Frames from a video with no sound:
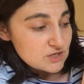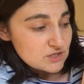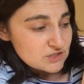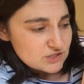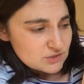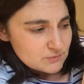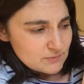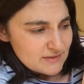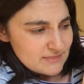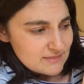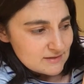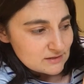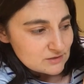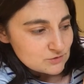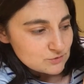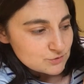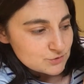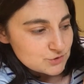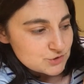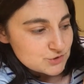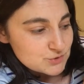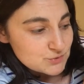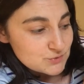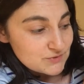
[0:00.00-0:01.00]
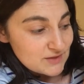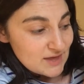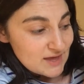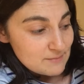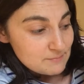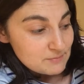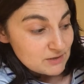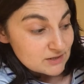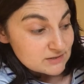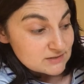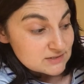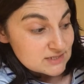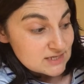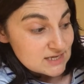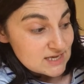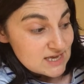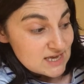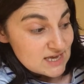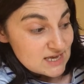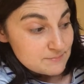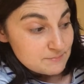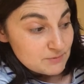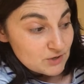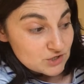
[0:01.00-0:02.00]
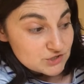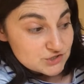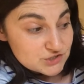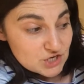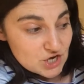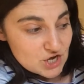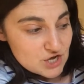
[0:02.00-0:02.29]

So when the Lord saw their blood, he passed